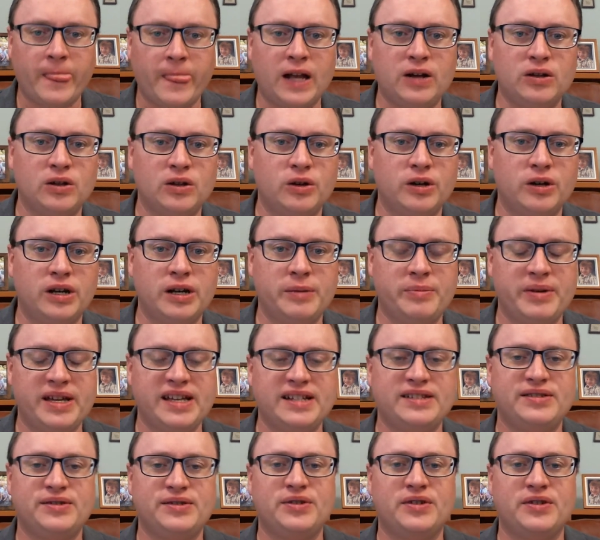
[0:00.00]
Glory
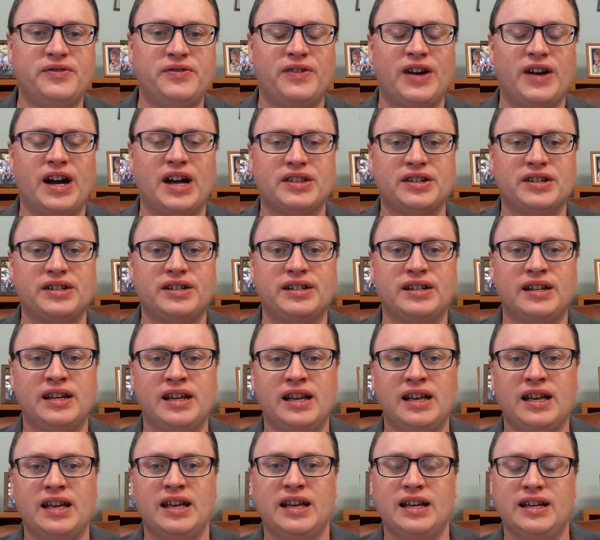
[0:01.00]
be to the Father
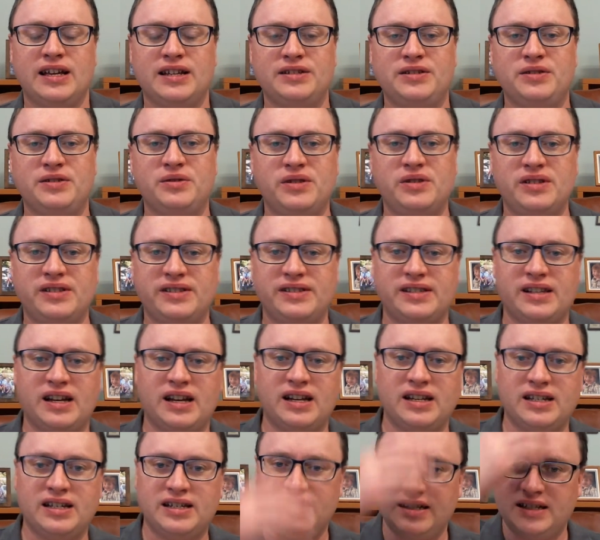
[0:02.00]
and to the
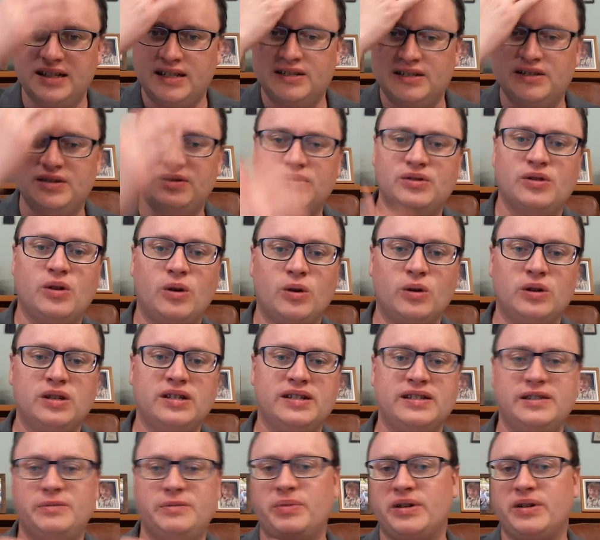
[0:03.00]
Son, and to the
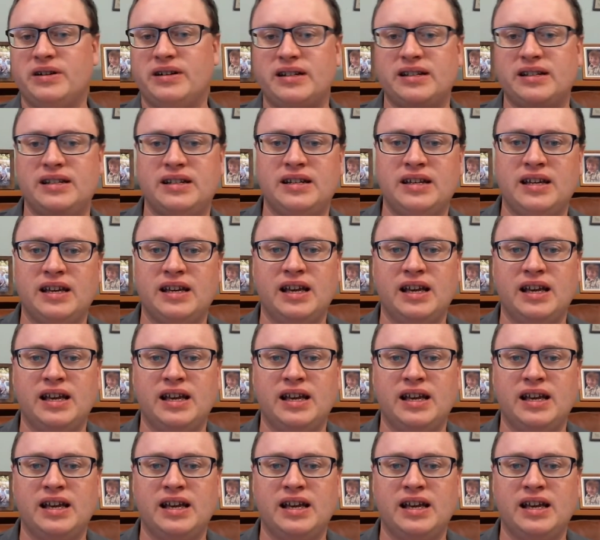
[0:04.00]
Holy Spirit,